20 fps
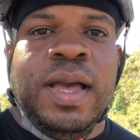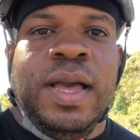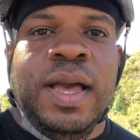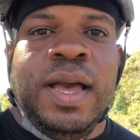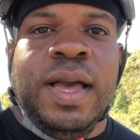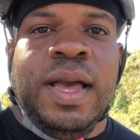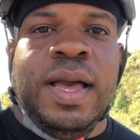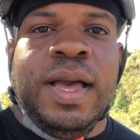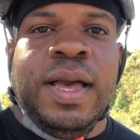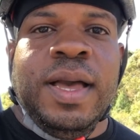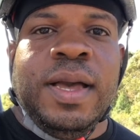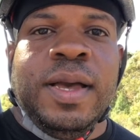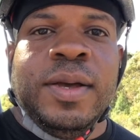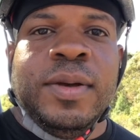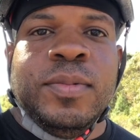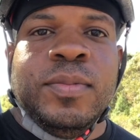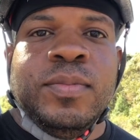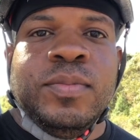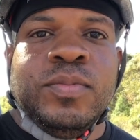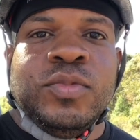
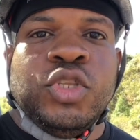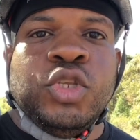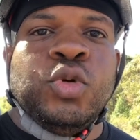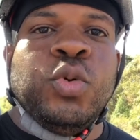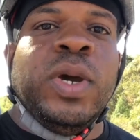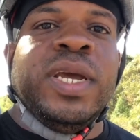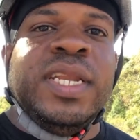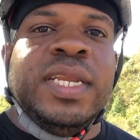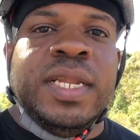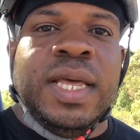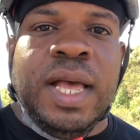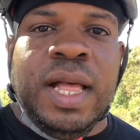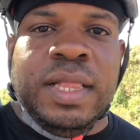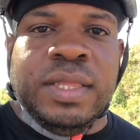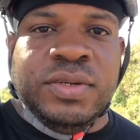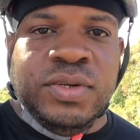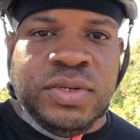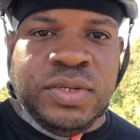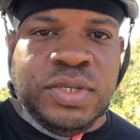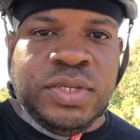
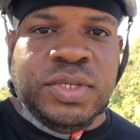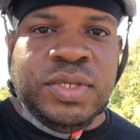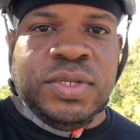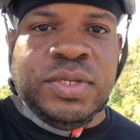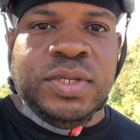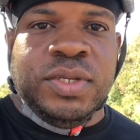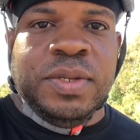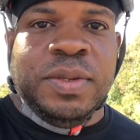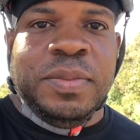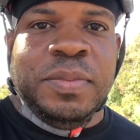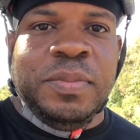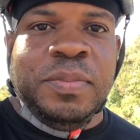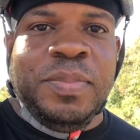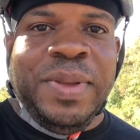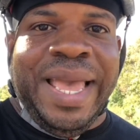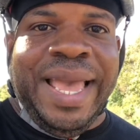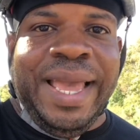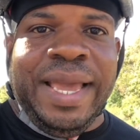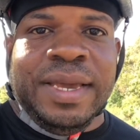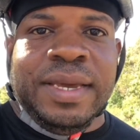$20
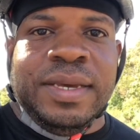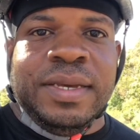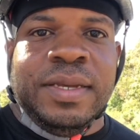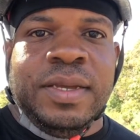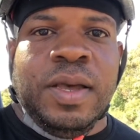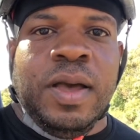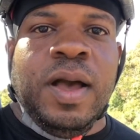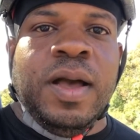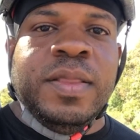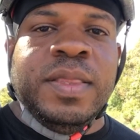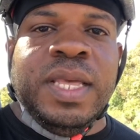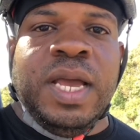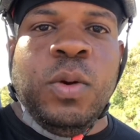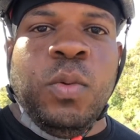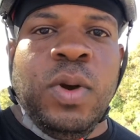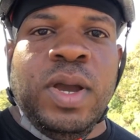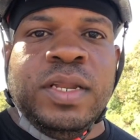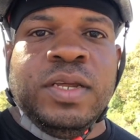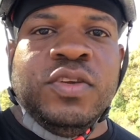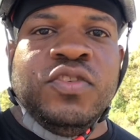back on that
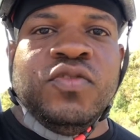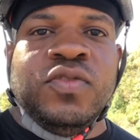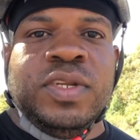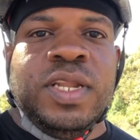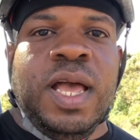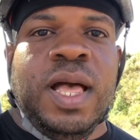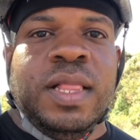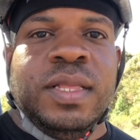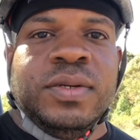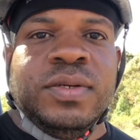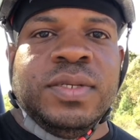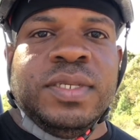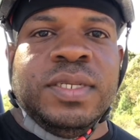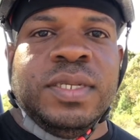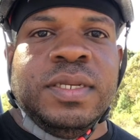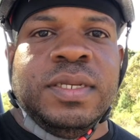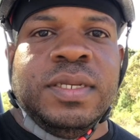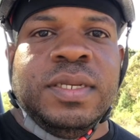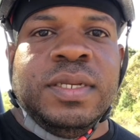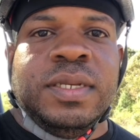$100
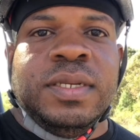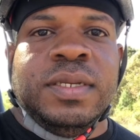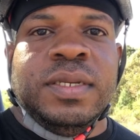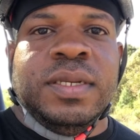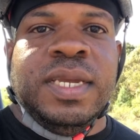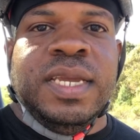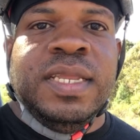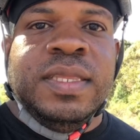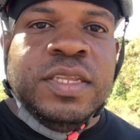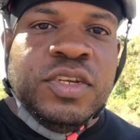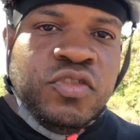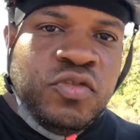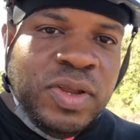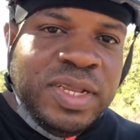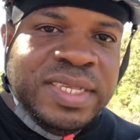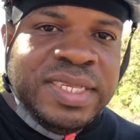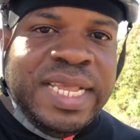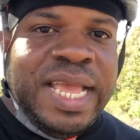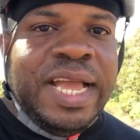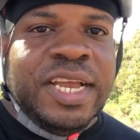in the
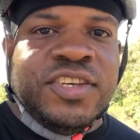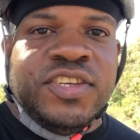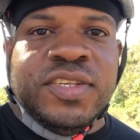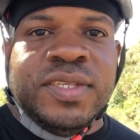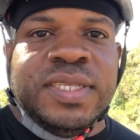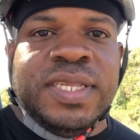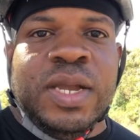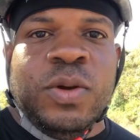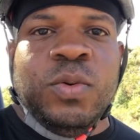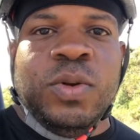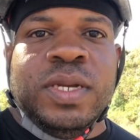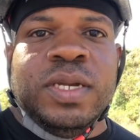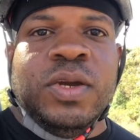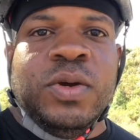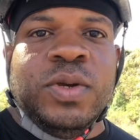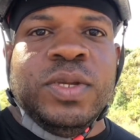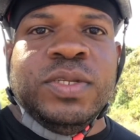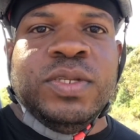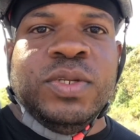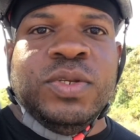transactions that we're
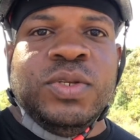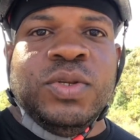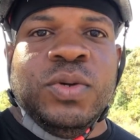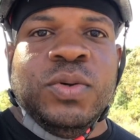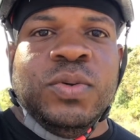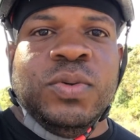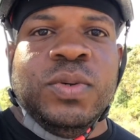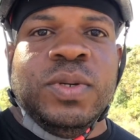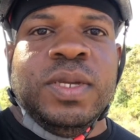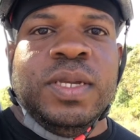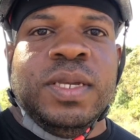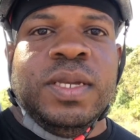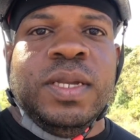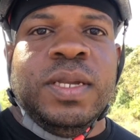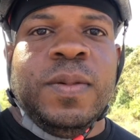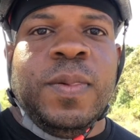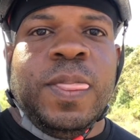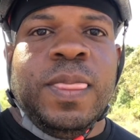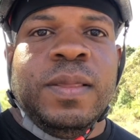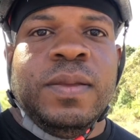going to do.
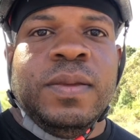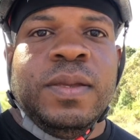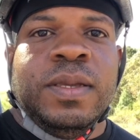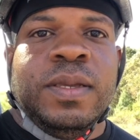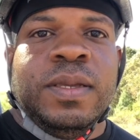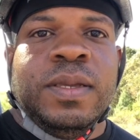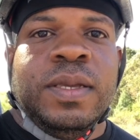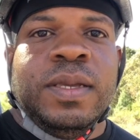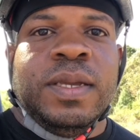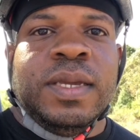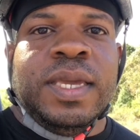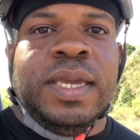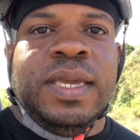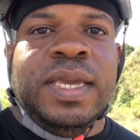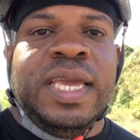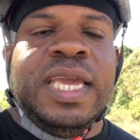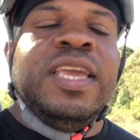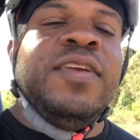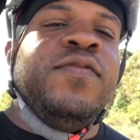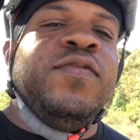Okay,
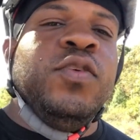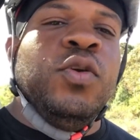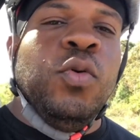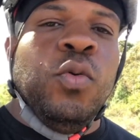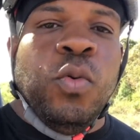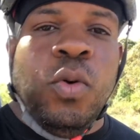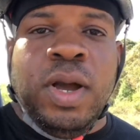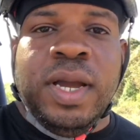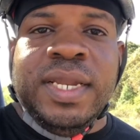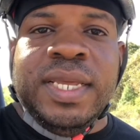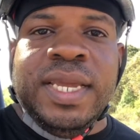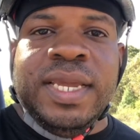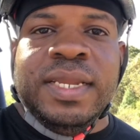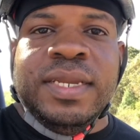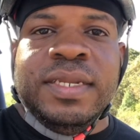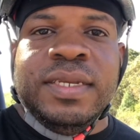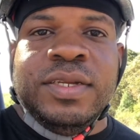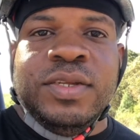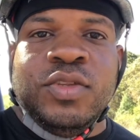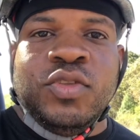if you
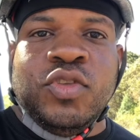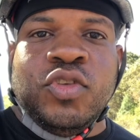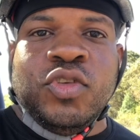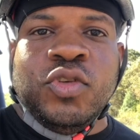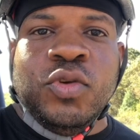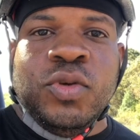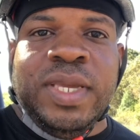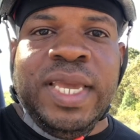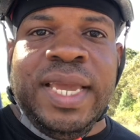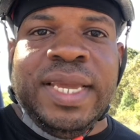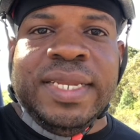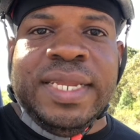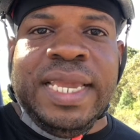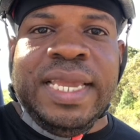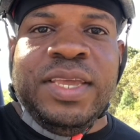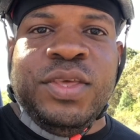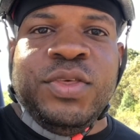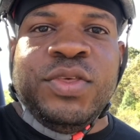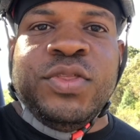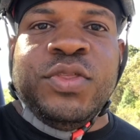wanted to get
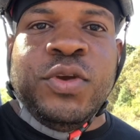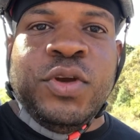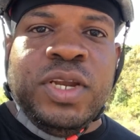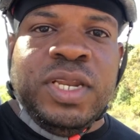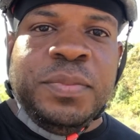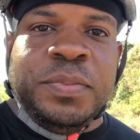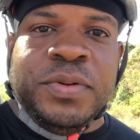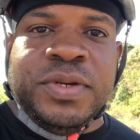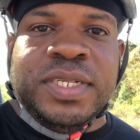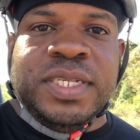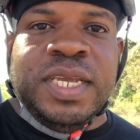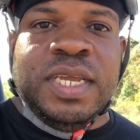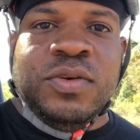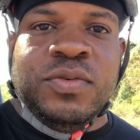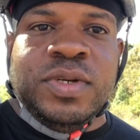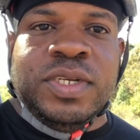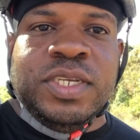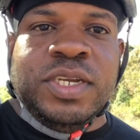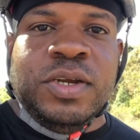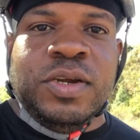a 30%
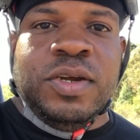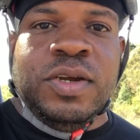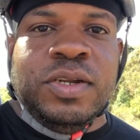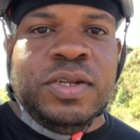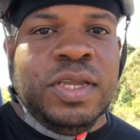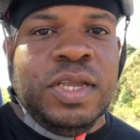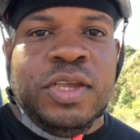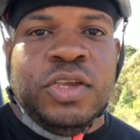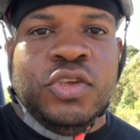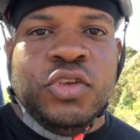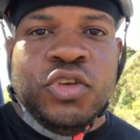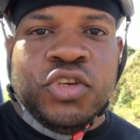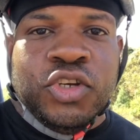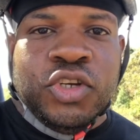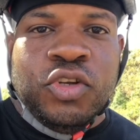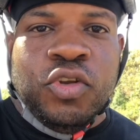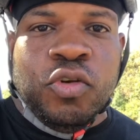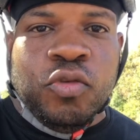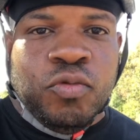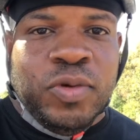return, you
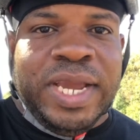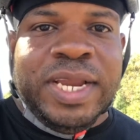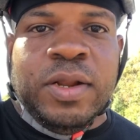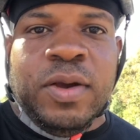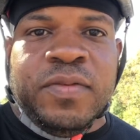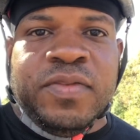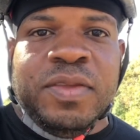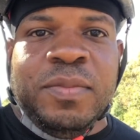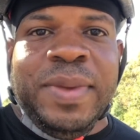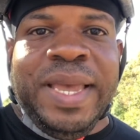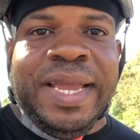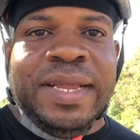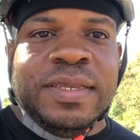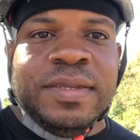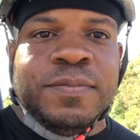should know right off the bat.